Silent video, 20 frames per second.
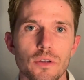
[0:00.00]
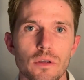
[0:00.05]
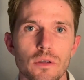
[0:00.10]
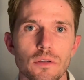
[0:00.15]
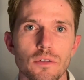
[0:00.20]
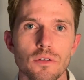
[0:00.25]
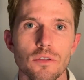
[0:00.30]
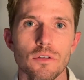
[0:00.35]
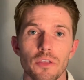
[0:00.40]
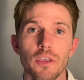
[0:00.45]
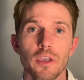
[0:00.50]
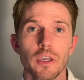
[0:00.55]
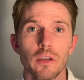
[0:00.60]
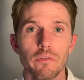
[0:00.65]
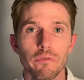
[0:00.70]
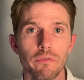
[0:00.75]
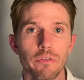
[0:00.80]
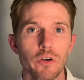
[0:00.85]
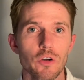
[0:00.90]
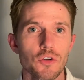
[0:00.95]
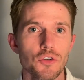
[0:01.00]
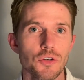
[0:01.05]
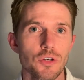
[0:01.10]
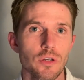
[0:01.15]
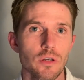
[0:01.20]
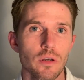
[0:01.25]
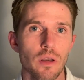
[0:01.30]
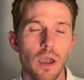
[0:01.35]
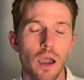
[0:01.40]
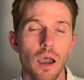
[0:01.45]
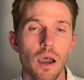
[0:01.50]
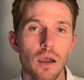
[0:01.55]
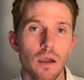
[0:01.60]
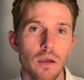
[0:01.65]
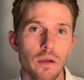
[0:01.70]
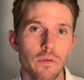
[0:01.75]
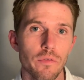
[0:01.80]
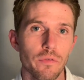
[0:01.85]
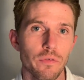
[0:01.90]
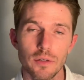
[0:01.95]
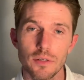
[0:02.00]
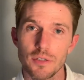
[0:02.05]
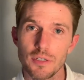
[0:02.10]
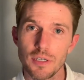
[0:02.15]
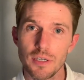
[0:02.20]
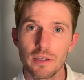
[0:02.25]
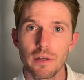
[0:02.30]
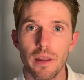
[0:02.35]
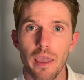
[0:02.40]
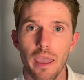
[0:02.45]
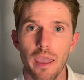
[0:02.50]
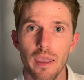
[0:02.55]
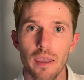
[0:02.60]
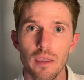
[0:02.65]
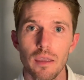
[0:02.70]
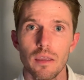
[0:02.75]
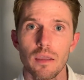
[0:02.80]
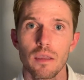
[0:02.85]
is the conversion of DNA